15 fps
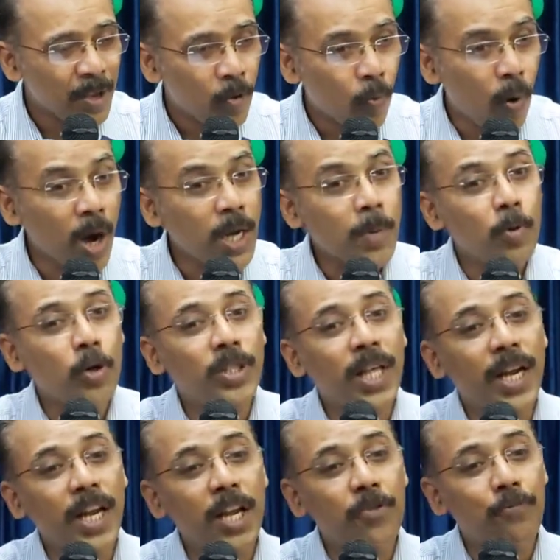What about
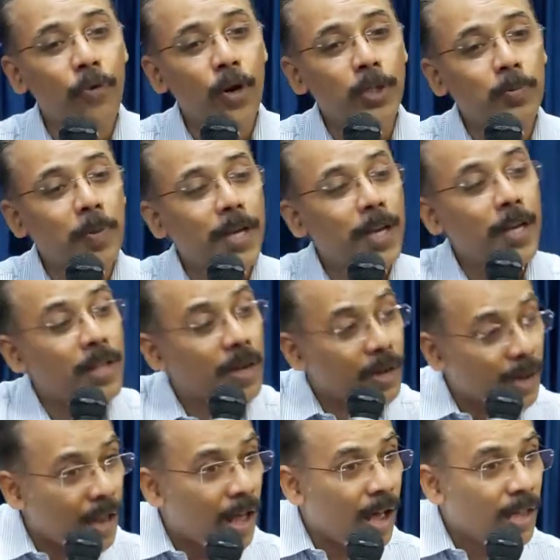the reinforcement in the
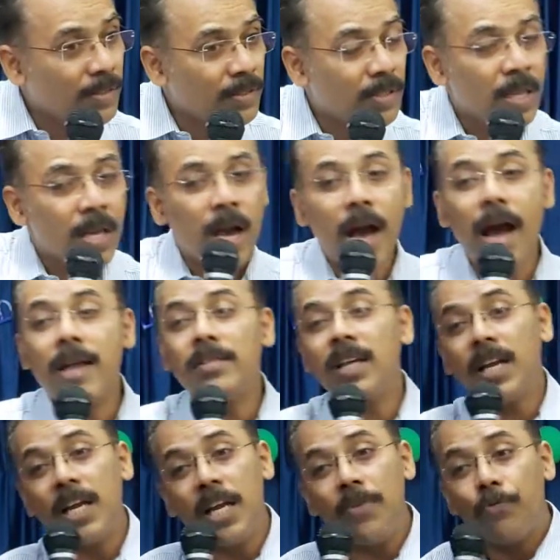class and
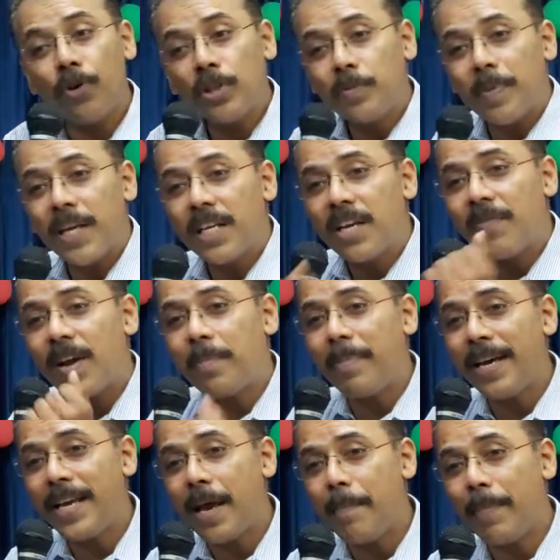the reinforcement given
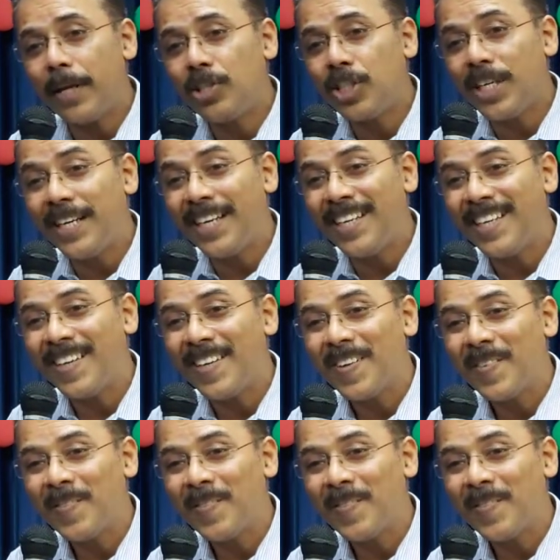by a machine?